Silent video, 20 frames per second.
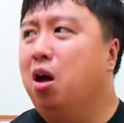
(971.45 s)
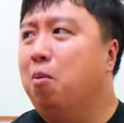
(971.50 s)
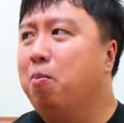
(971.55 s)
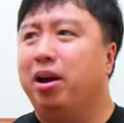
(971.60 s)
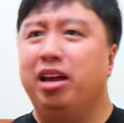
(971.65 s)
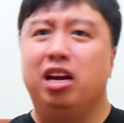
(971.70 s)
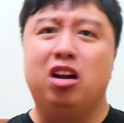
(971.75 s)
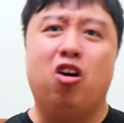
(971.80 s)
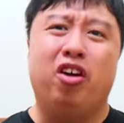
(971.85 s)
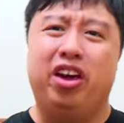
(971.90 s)

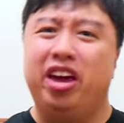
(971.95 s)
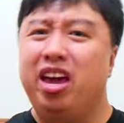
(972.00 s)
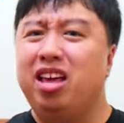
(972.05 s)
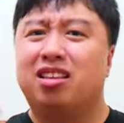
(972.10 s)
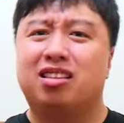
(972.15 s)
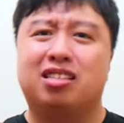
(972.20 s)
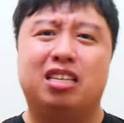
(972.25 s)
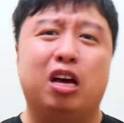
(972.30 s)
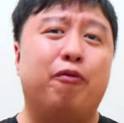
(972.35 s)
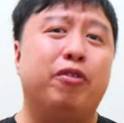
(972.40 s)
but you know,
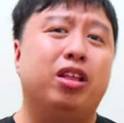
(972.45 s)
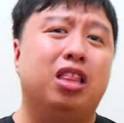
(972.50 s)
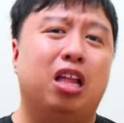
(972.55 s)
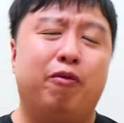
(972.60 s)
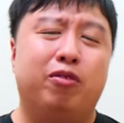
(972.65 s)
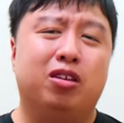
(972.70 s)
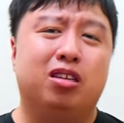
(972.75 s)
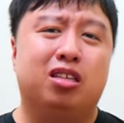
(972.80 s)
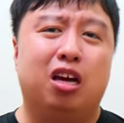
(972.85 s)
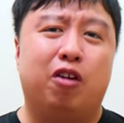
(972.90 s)
each
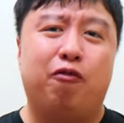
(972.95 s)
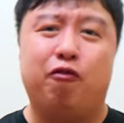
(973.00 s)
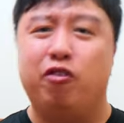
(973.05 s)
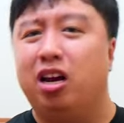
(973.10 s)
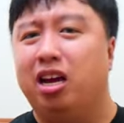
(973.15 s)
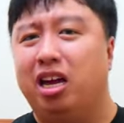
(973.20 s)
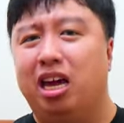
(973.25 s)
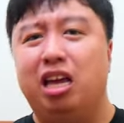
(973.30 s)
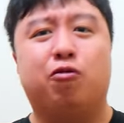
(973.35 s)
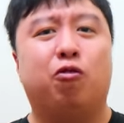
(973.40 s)
7-Eleven is
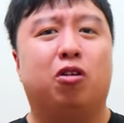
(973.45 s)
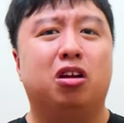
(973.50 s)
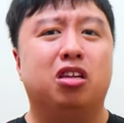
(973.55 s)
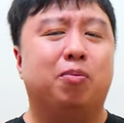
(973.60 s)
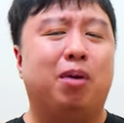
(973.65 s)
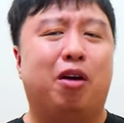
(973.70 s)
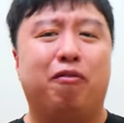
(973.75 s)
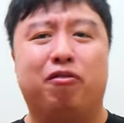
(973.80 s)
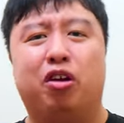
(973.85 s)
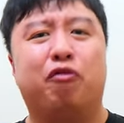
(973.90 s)
different and each one of
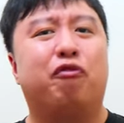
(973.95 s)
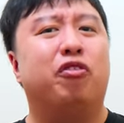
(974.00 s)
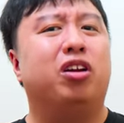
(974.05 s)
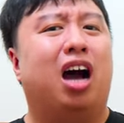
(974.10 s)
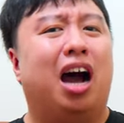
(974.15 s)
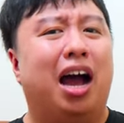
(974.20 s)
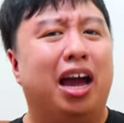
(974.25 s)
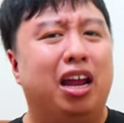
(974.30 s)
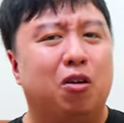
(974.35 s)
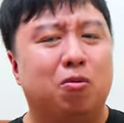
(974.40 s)
them have different
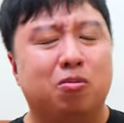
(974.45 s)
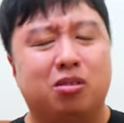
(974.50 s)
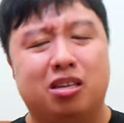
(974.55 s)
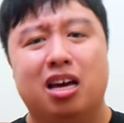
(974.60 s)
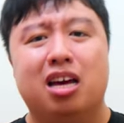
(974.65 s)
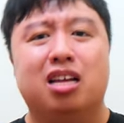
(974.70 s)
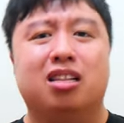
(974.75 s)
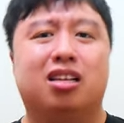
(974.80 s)
items.